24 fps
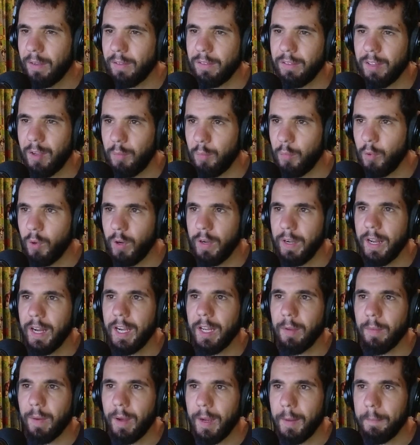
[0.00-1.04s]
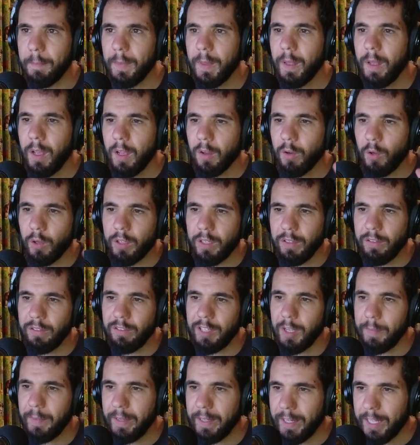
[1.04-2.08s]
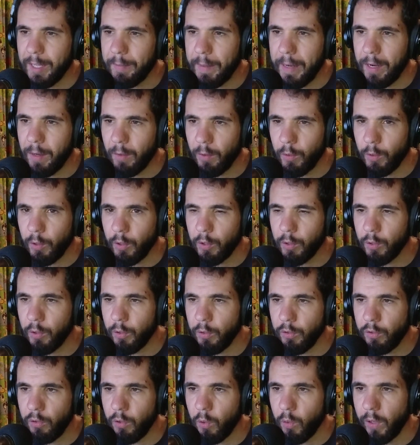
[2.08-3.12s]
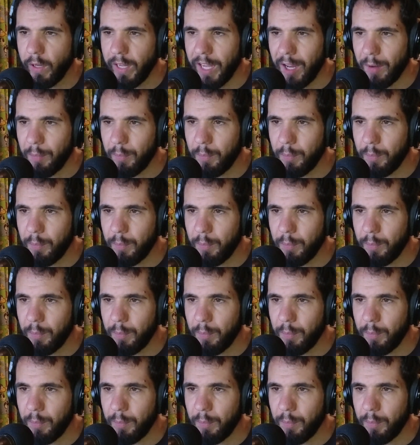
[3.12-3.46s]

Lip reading: at some point. Anyway, send me an email, Luke Who's Talking